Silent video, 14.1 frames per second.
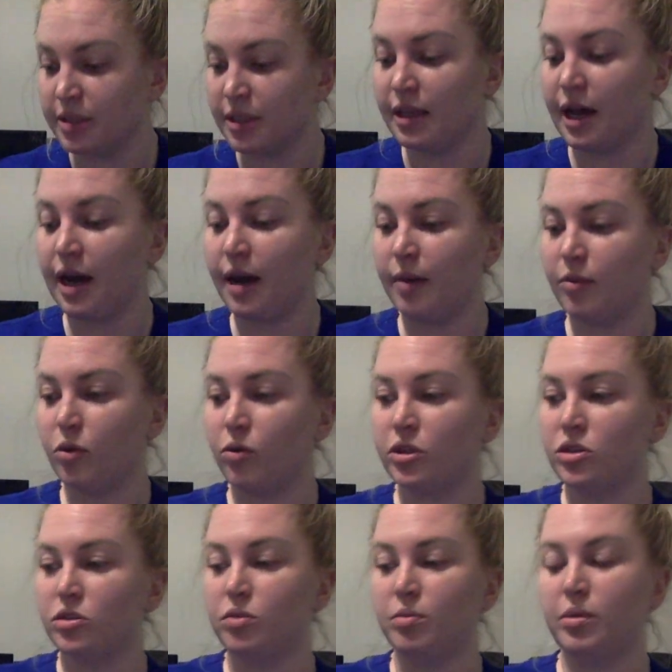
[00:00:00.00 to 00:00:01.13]
that, I'm going
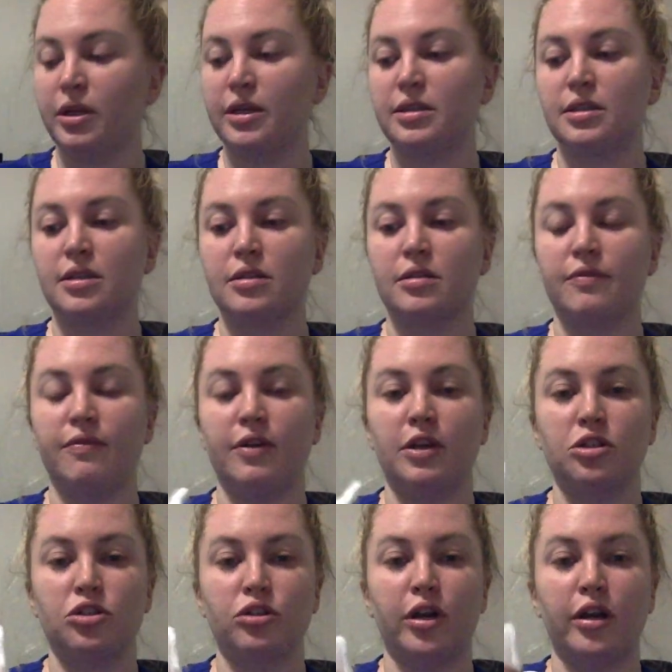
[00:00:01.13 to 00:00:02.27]
to place this
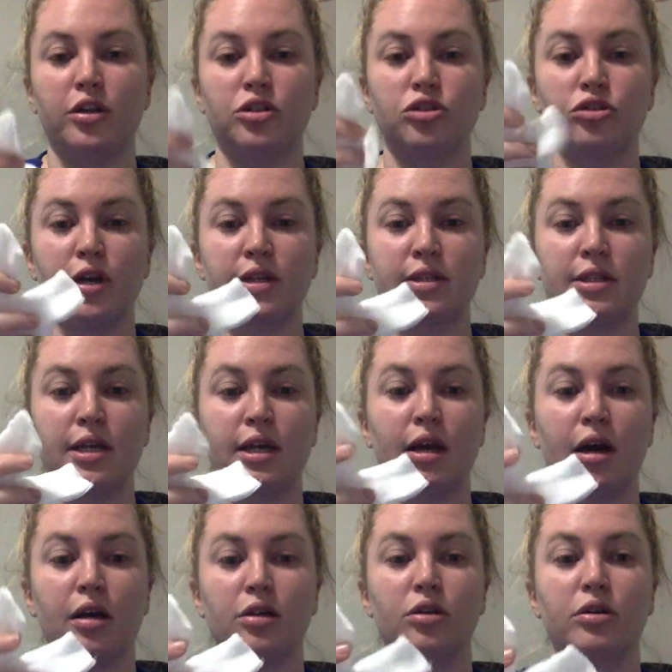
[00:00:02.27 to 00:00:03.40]
fenestrated dressing
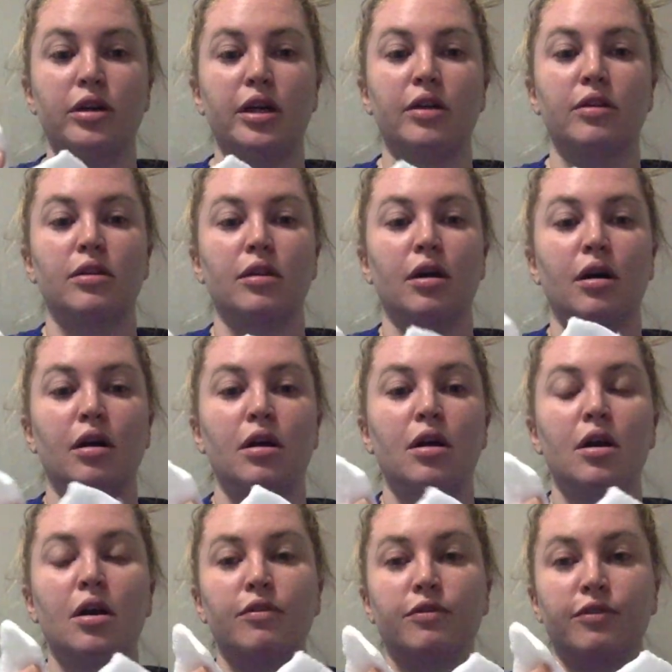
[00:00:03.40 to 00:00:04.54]
underneath the
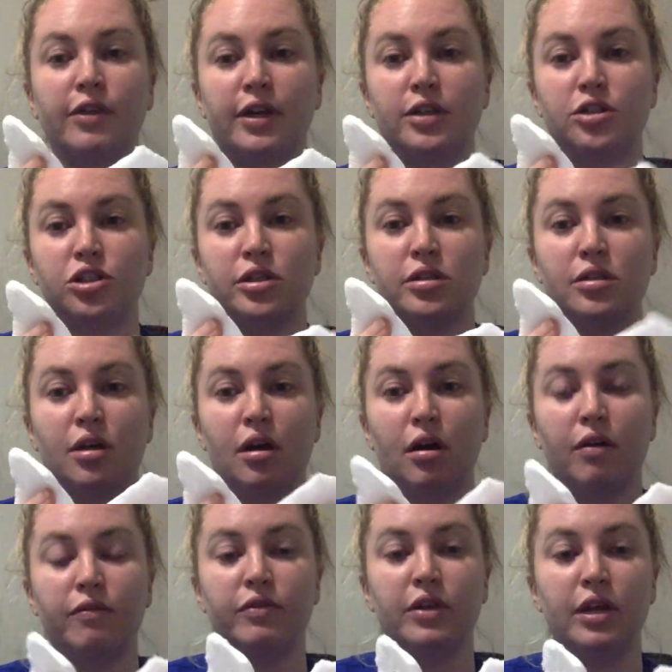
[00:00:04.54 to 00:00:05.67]
phalanges
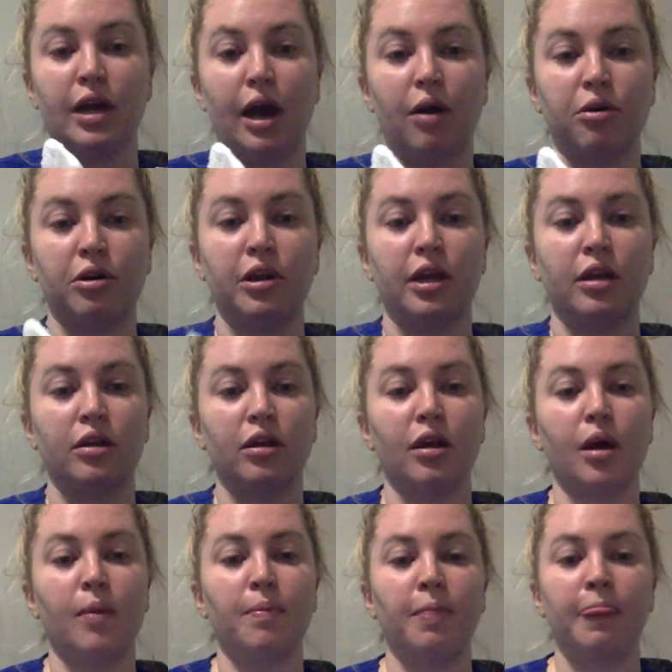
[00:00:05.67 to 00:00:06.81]
of the outer
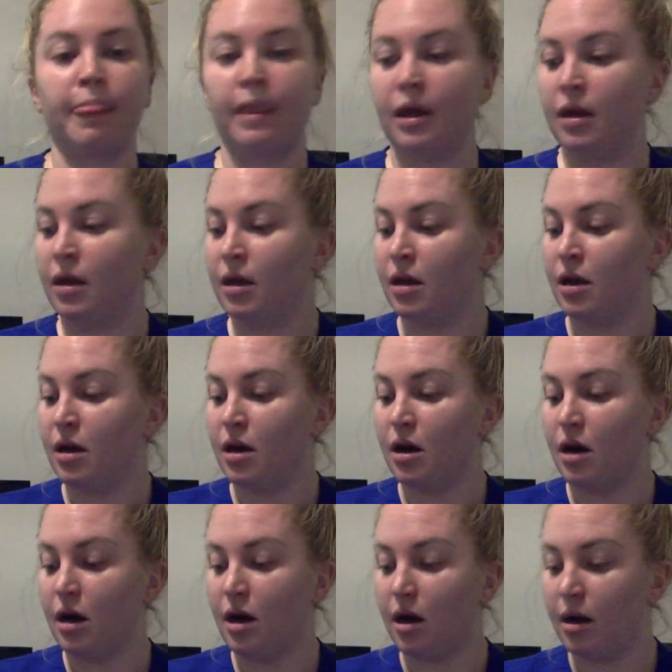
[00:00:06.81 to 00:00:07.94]
cannula.
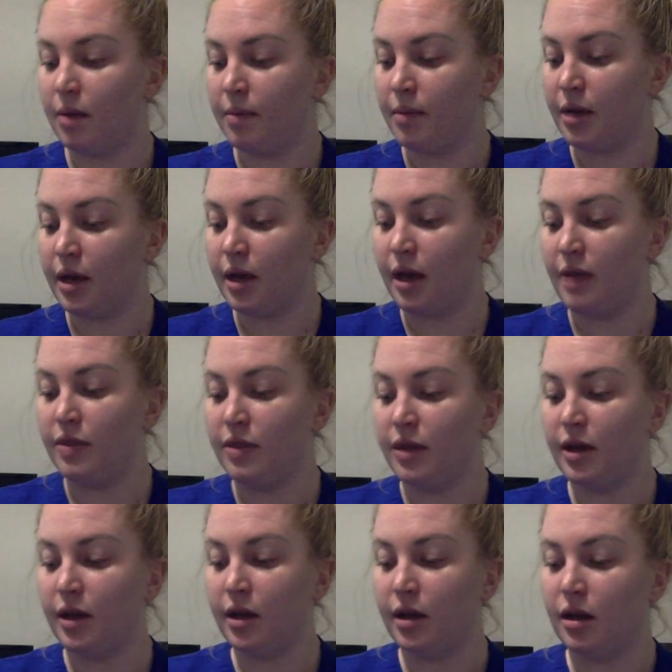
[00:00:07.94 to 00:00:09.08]
And
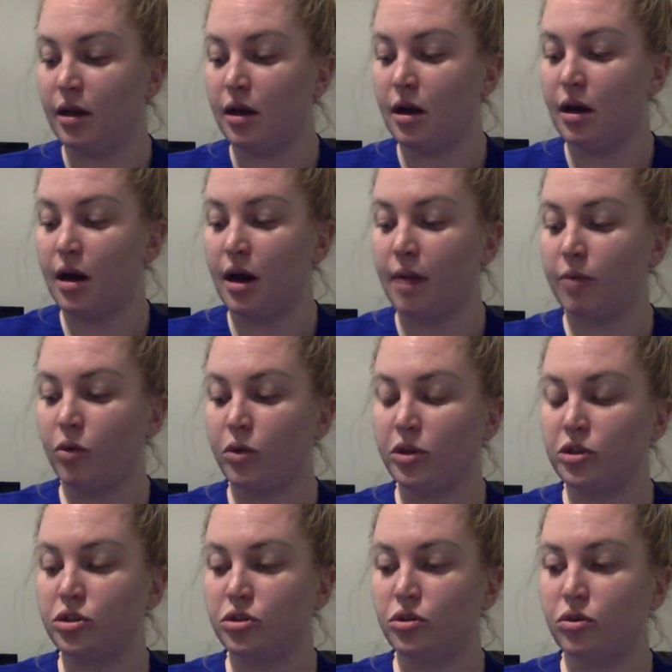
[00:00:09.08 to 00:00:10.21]
then I'm going
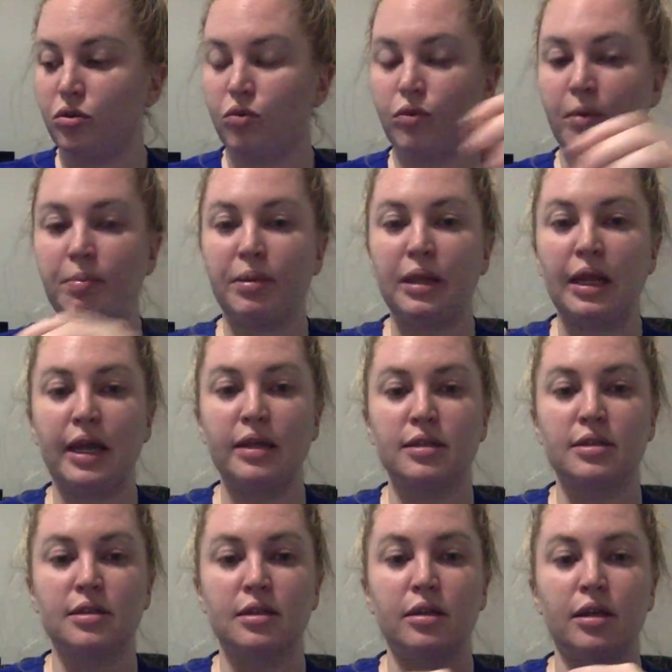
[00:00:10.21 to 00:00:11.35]
to
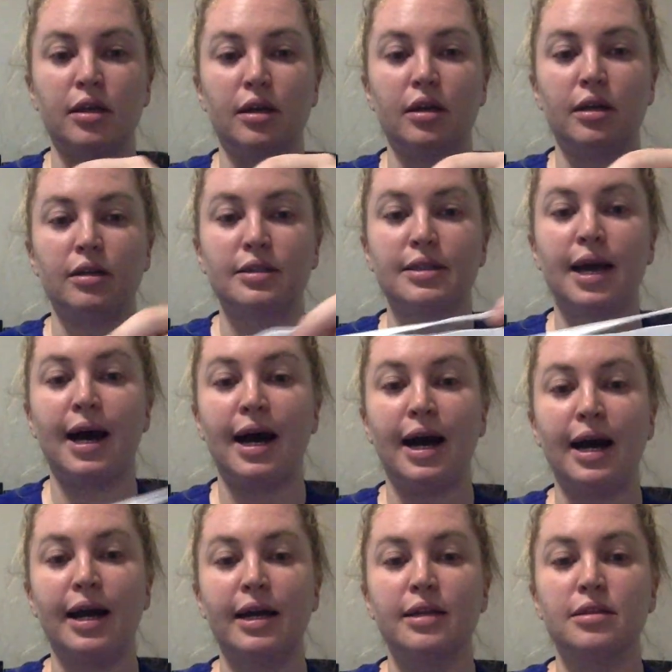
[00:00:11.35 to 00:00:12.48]
replace the
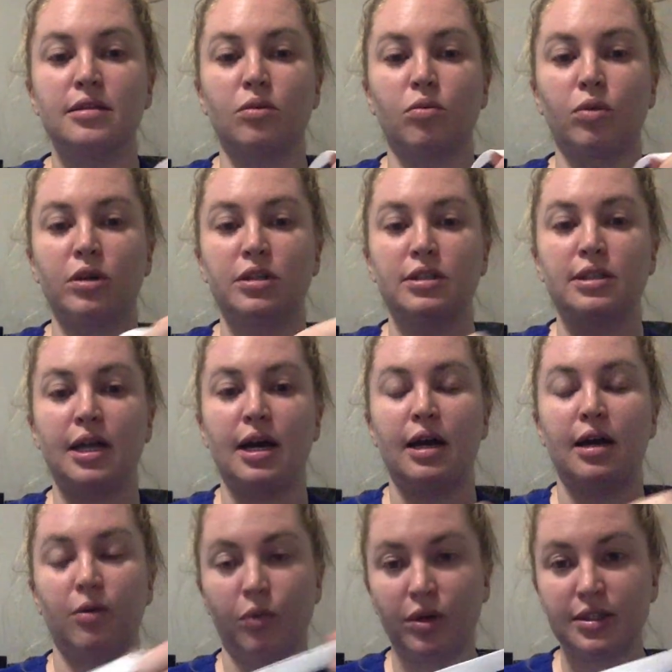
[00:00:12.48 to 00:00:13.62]
ties, one
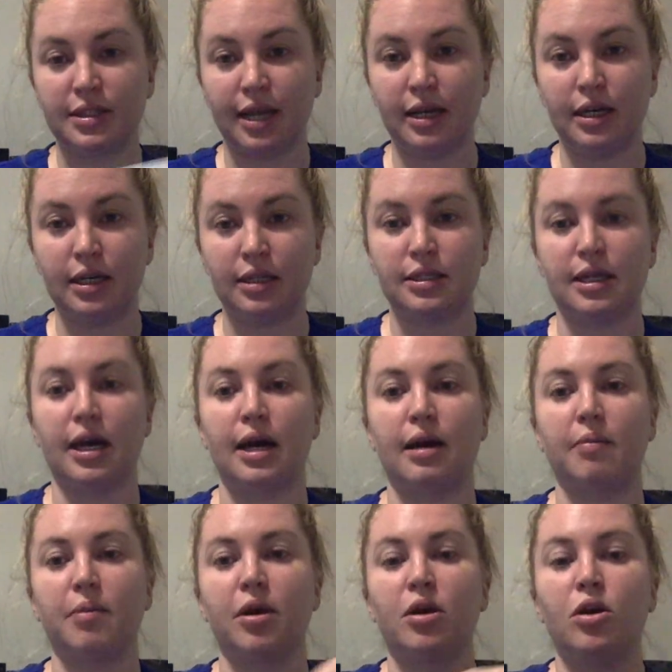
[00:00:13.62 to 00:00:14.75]
one side at a
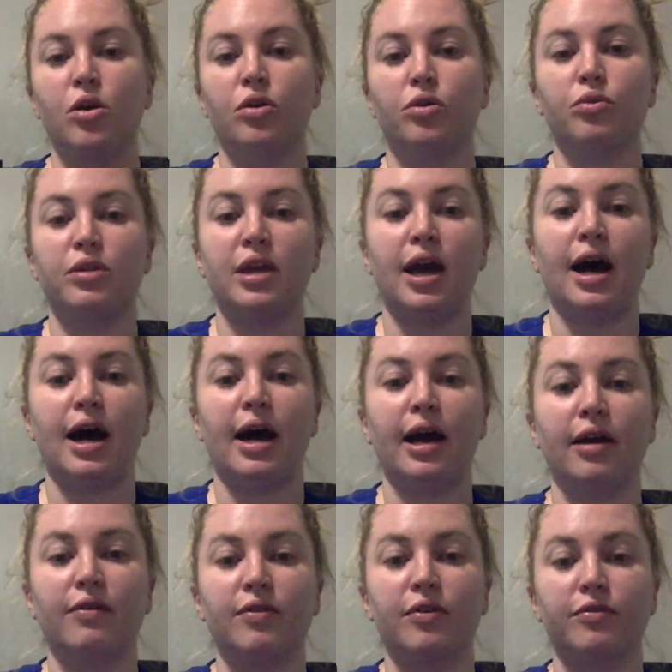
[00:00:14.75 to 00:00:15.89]
time through the eye
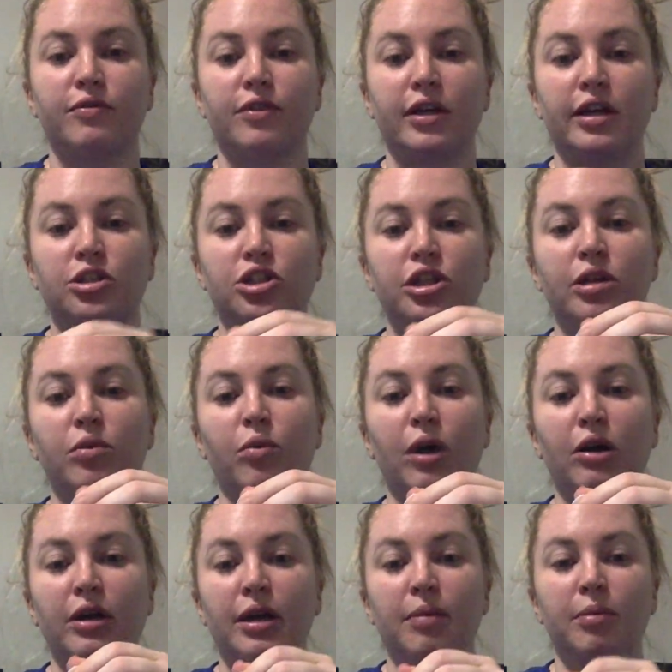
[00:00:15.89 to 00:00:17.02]
of the flange while
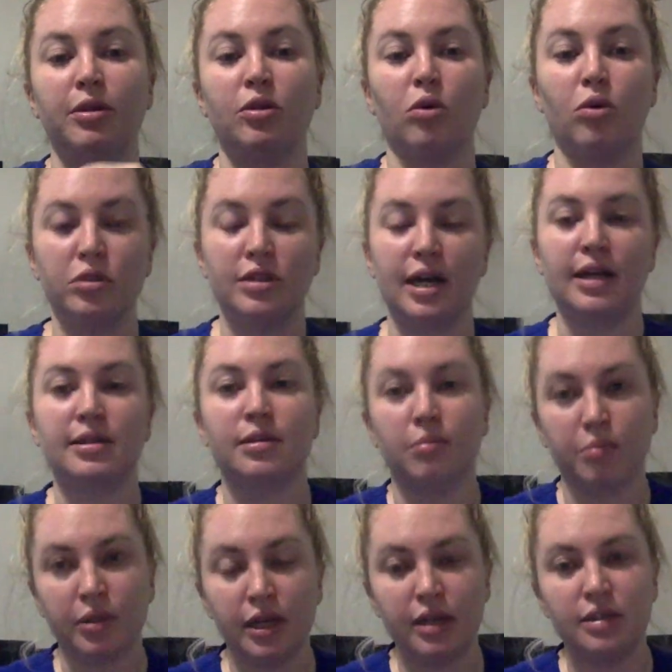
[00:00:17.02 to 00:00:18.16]
keeping the old ties in
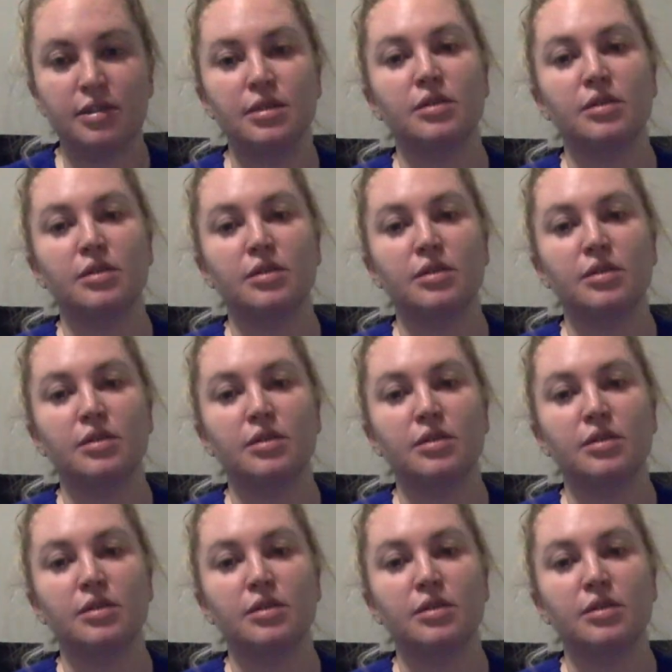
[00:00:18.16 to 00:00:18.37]
place